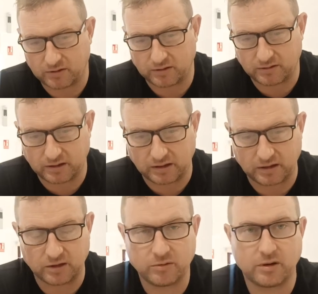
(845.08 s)
in the
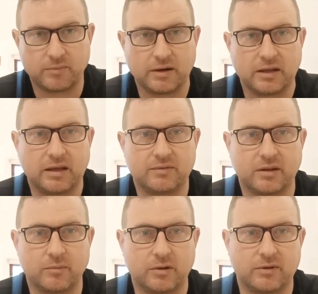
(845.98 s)
EU, I believe, and
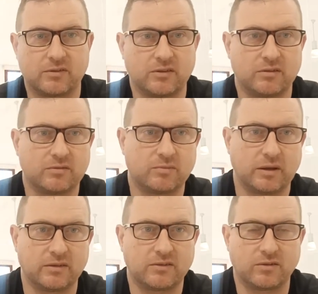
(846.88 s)
then when it
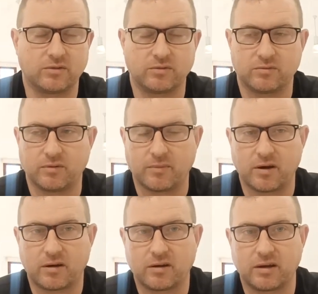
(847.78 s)
went to
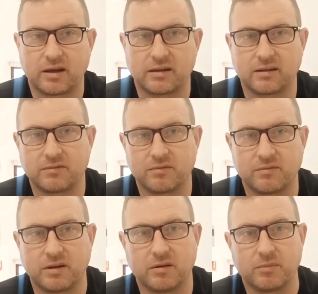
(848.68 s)
America, it had a
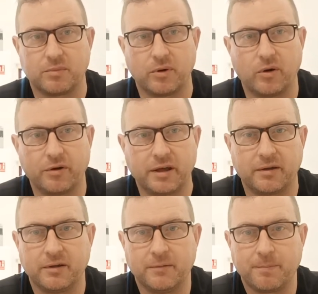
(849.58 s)
different VIN number put on
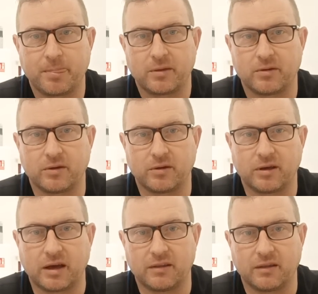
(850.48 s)
it,
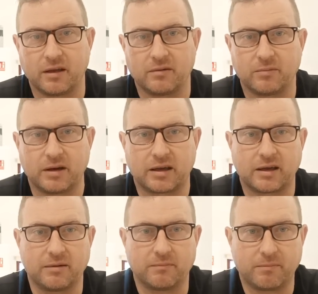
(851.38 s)
and then when it
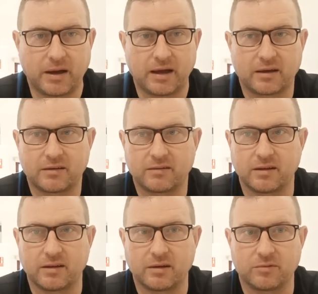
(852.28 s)
came back,
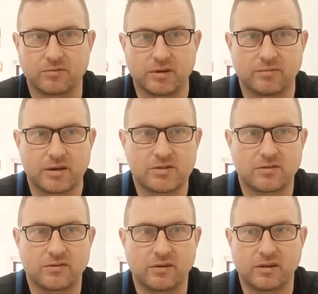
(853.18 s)
it was
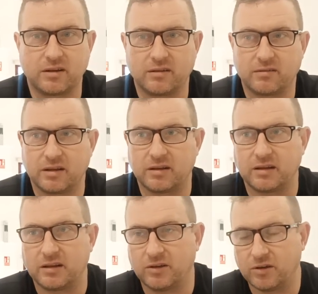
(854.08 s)
re-registered in the
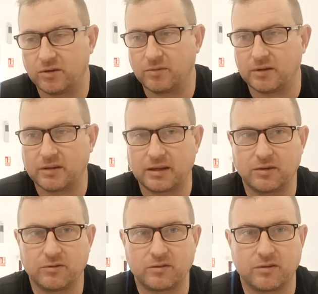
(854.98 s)
EU, and they
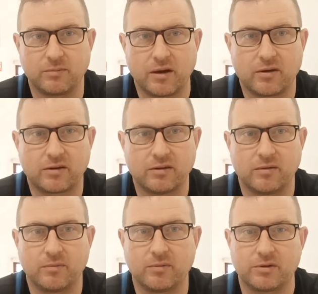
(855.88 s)
used the American
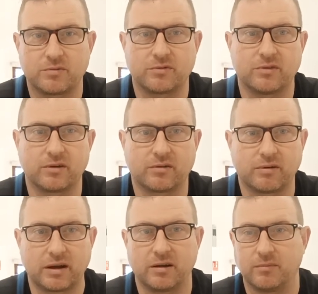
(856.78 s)
number, which wasn't the
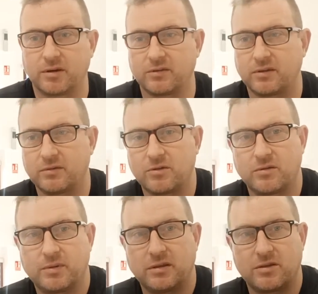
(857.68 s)
correct number because it should
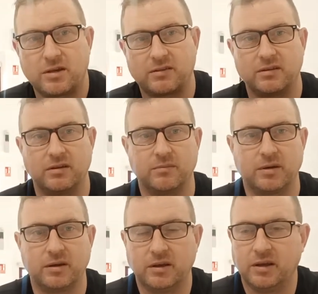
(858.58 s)
have been the chassis number,